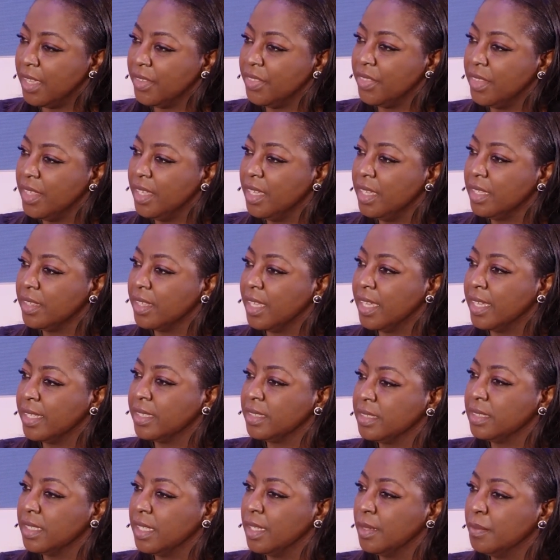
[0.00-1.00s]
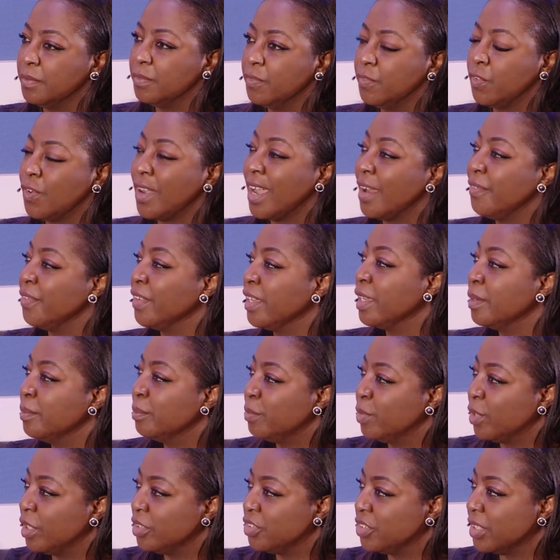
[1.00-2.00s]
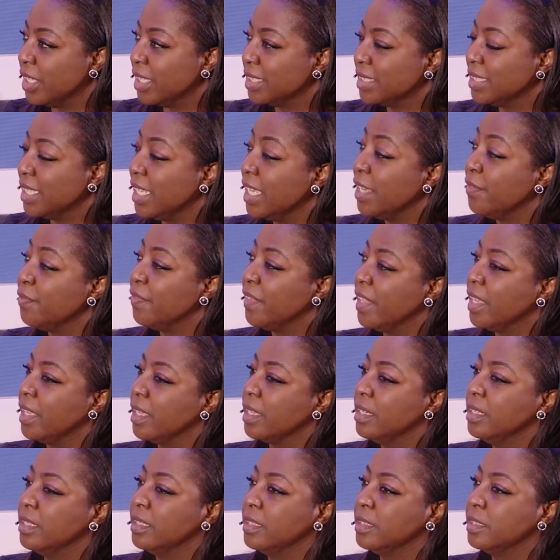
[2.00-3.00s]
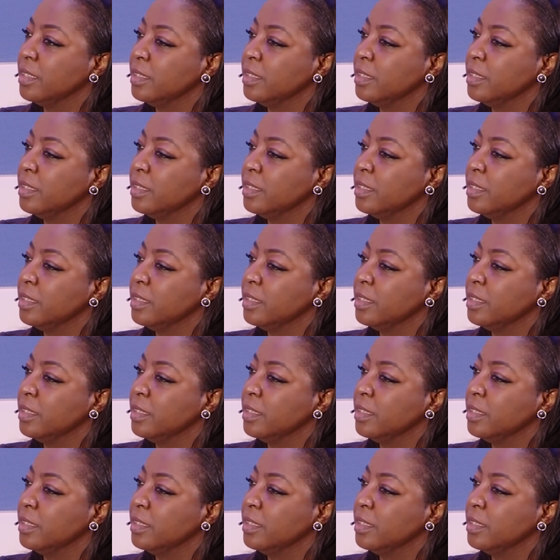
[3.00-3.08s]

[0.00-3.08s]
think that for African projects, if they can,